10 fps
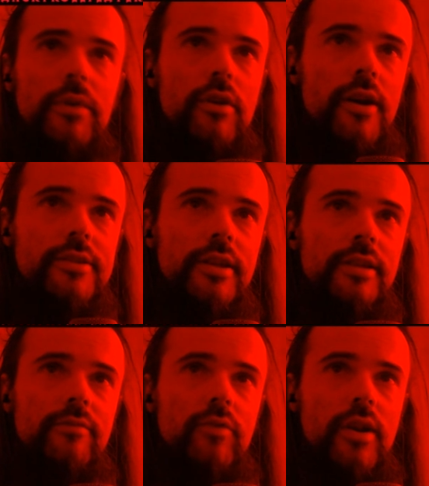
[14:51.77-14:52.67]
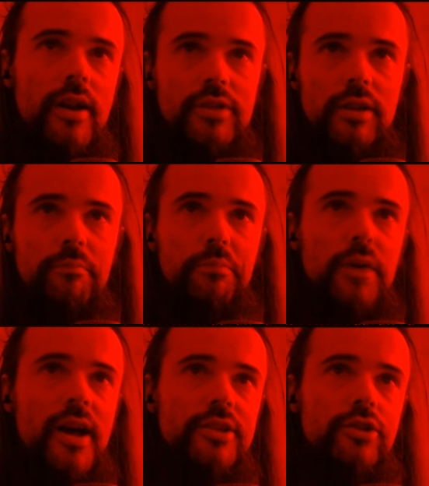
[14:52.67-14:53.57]
because it gives you a
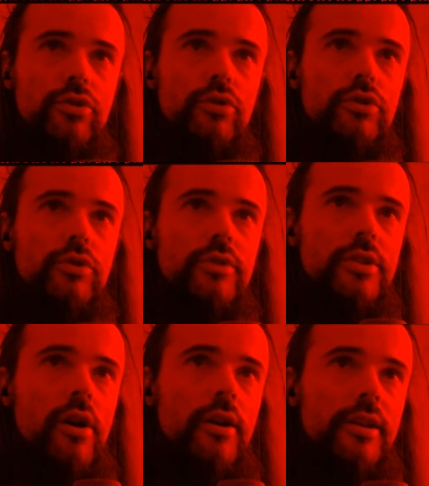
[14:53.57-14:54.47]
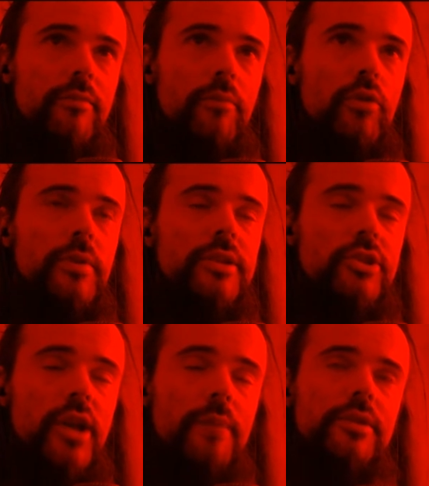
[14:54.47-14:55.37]
+2 to socketed movement
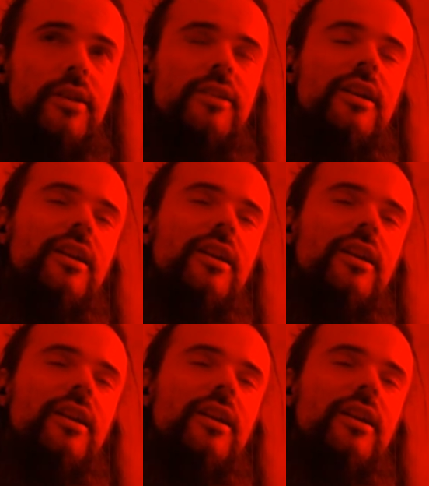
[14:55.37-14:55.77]
gems, and